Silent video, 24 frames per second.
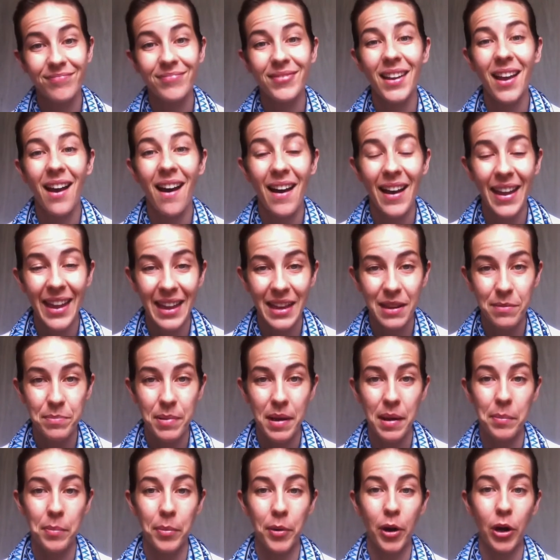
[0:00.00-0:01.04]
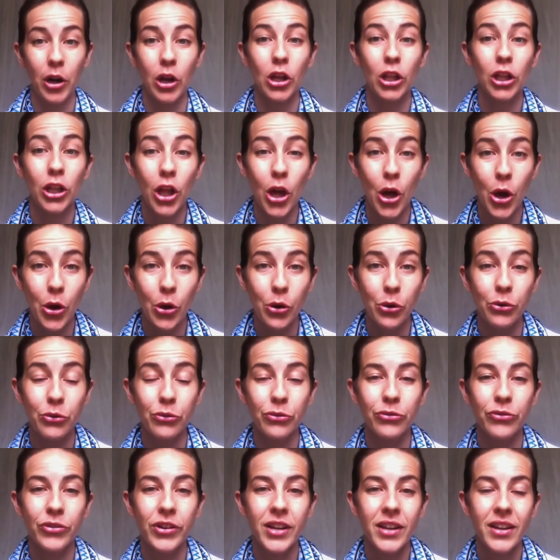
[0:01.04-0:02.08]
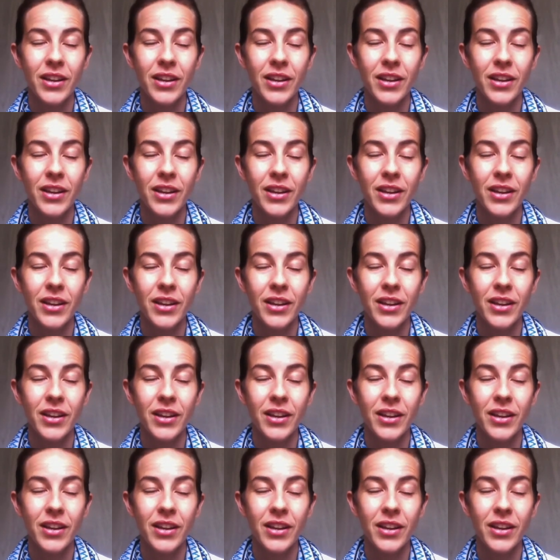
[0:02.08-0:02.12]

cayenne pepper, clove,